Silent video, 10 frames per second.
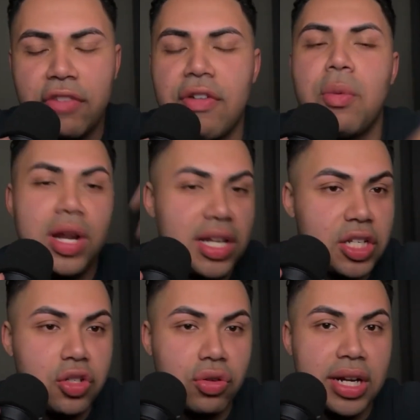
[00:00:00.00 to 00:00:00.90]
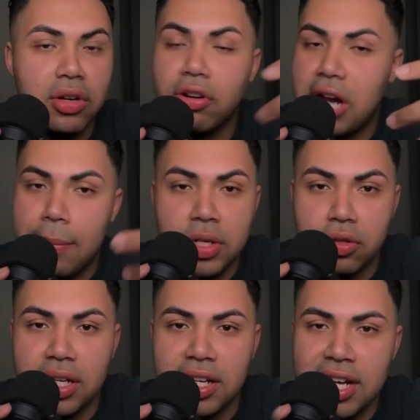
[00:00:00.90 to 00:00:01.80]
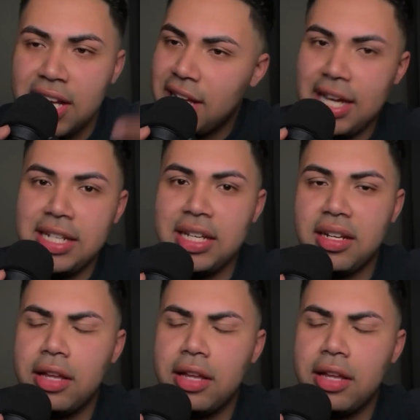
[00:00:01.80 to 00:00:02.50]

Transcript: If I wanted to drink or grab a drink, I did.